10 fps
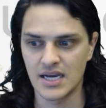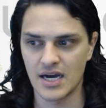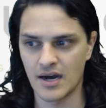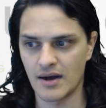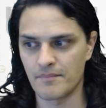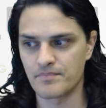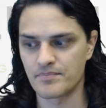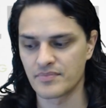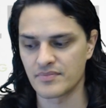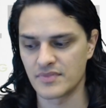Um,
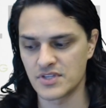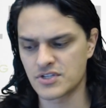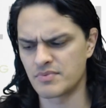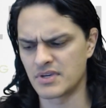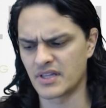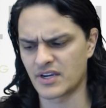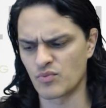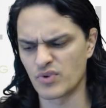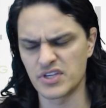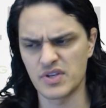this could be like a
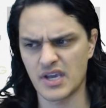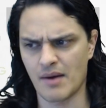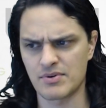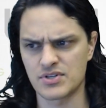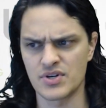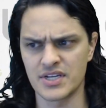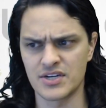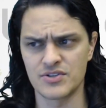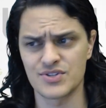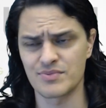really unique opportunity to
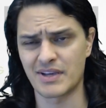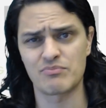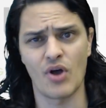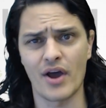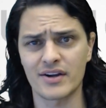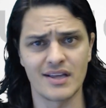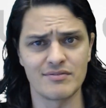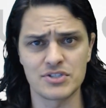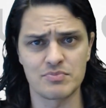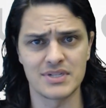do some like product
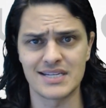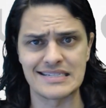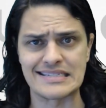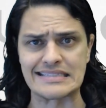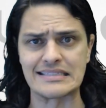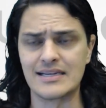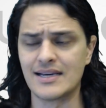level split testing.